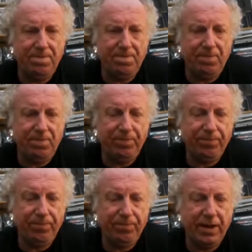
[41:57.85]

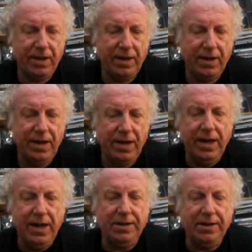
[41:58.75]
Ah,
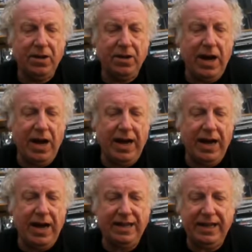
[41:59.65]
okay. So uh,
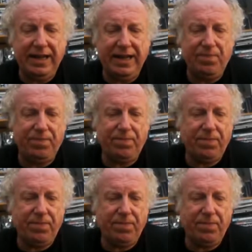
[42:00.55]
I think
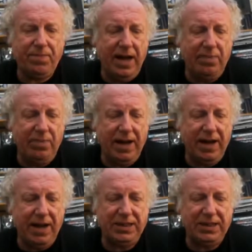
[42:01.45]
uh, we
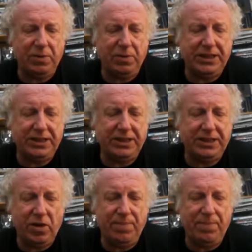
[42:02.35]
have a situation
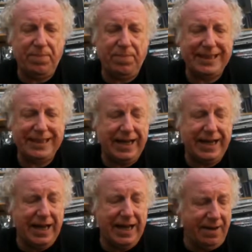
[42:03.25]
where basically